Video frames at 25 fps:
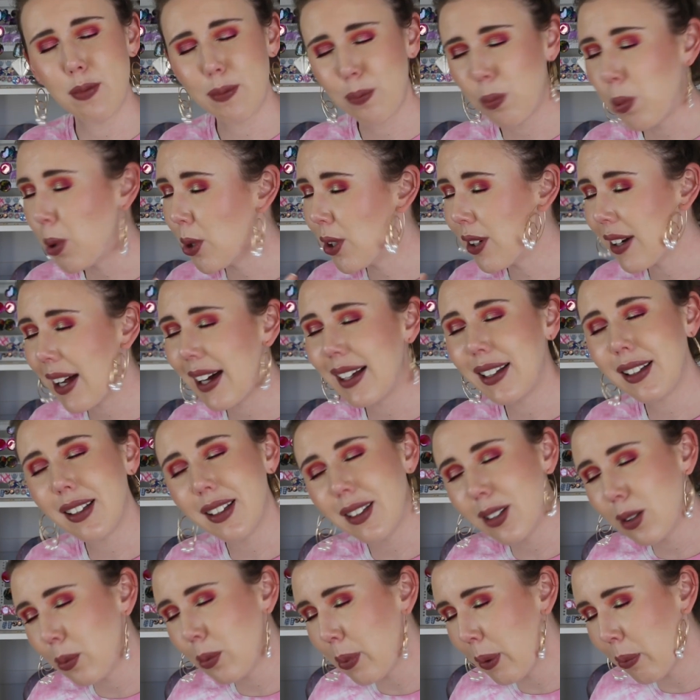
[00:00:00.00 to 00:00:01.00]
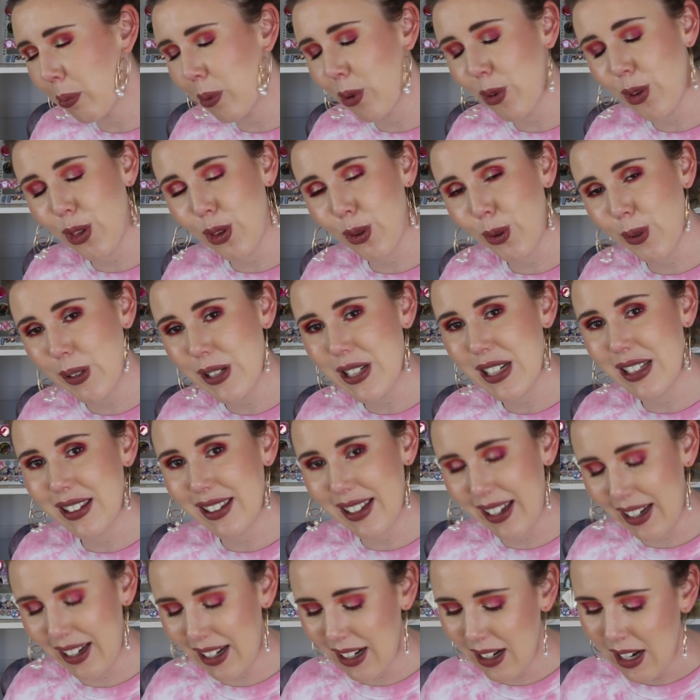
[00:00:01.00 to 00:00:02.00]
put a little bit more thought in
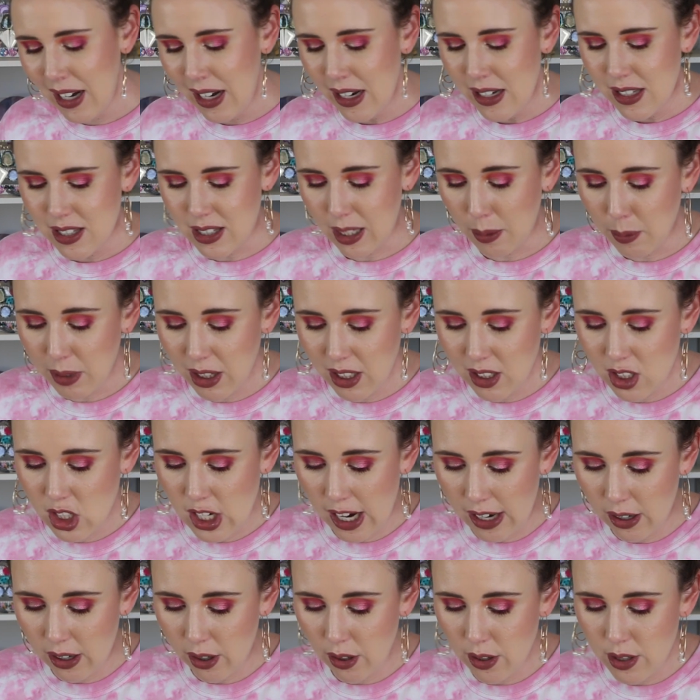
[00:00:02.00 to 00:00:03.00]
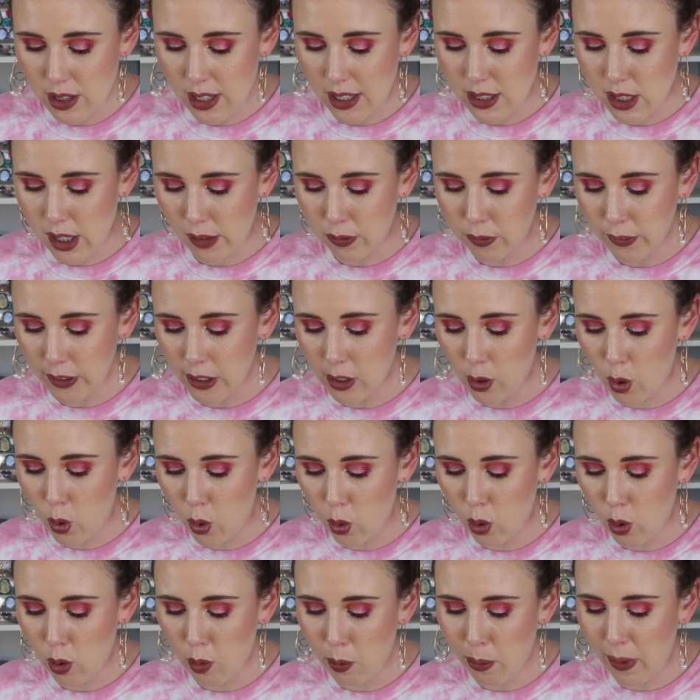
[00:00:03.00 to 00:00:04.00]
there. Some of the shadows are definitely
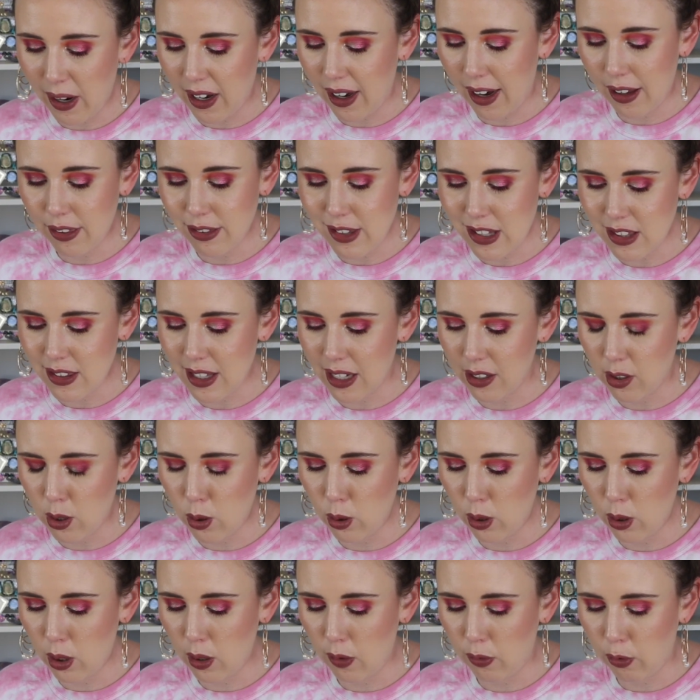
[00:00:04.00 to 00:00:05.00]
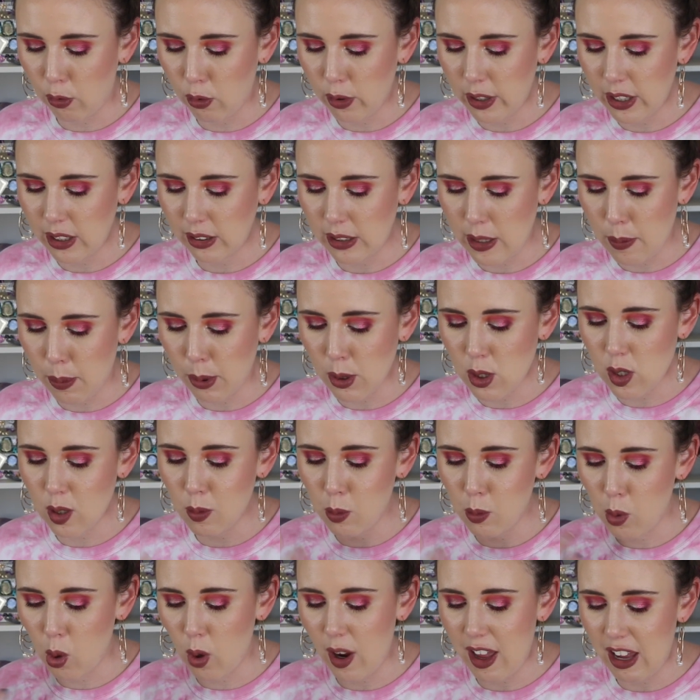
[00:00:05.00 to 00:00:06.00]
cool, but I think they could have really put
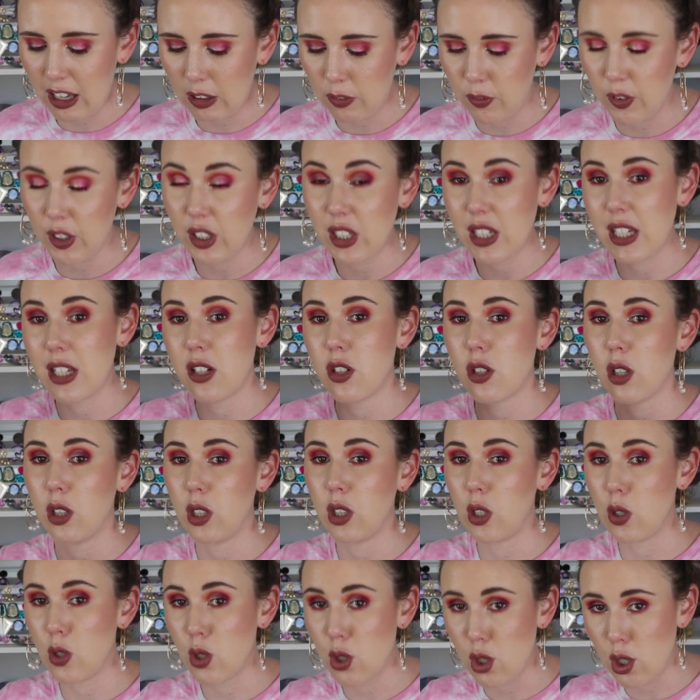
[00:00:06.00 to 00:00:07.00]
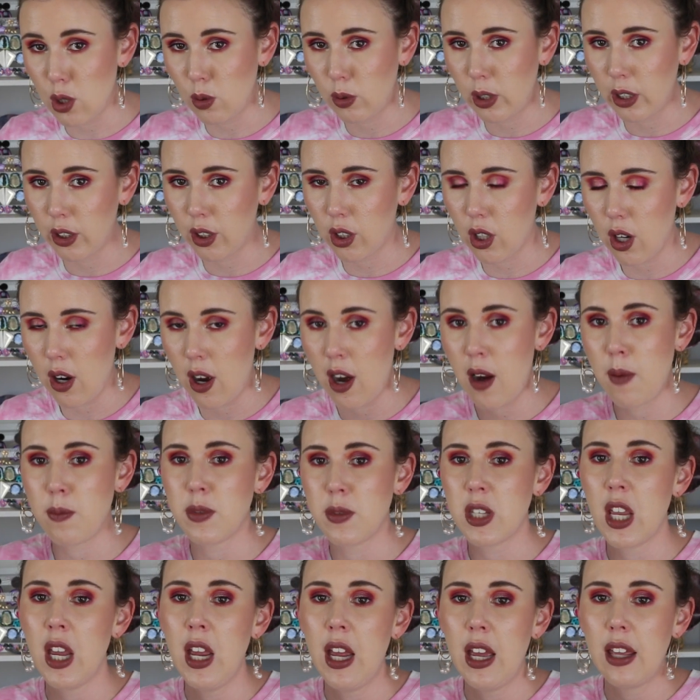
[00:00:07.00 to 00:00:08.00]
some more effort into those
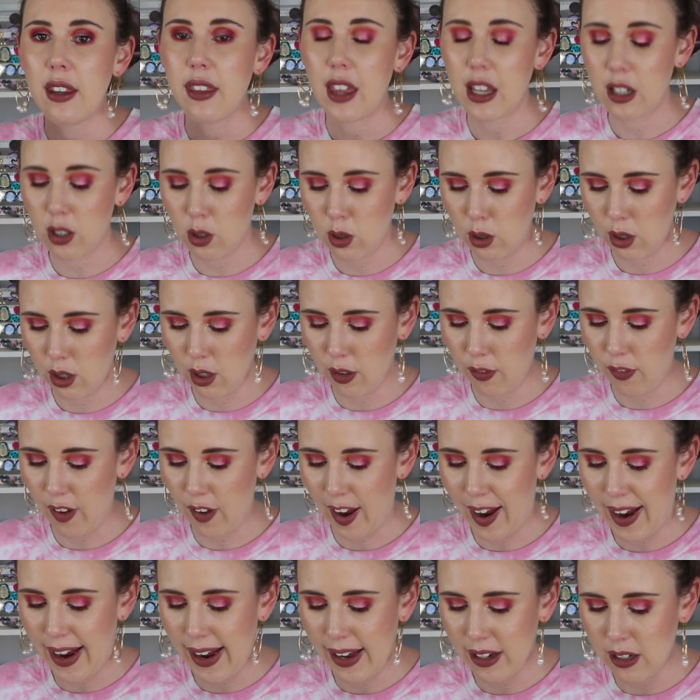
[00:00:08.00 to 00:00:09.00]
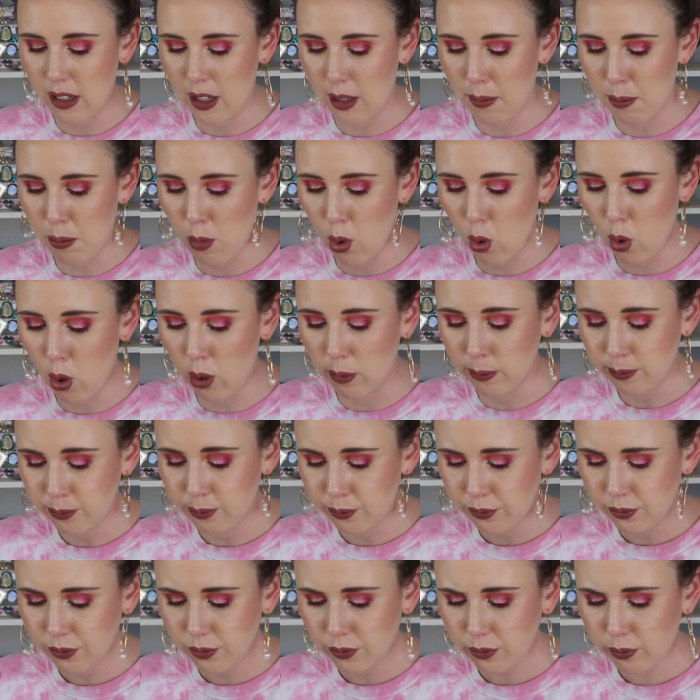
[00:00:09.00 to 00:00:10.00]
duochromes. They could have added more
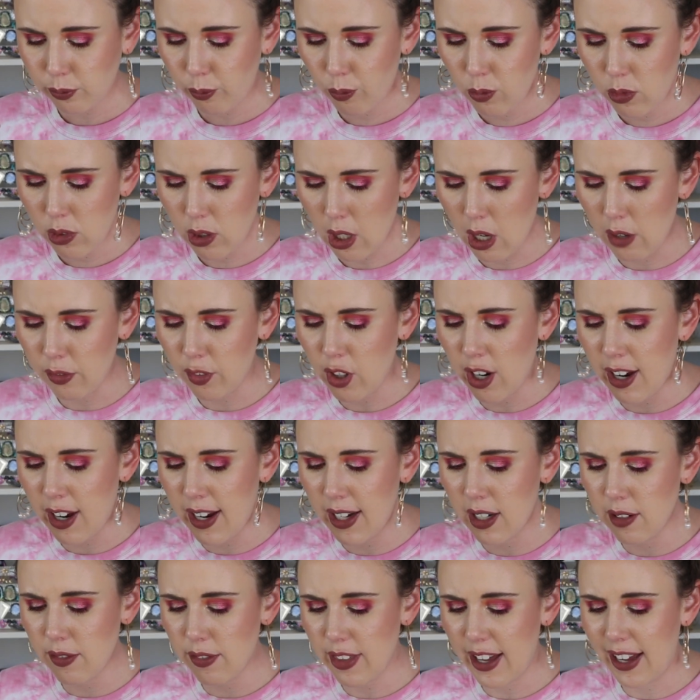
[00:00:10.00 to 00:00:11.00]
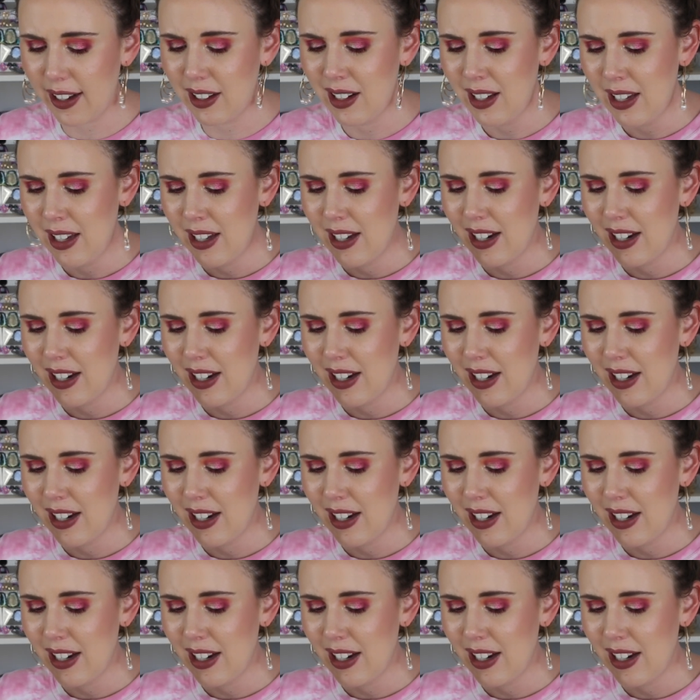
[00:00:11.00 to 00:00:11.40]
of kind of that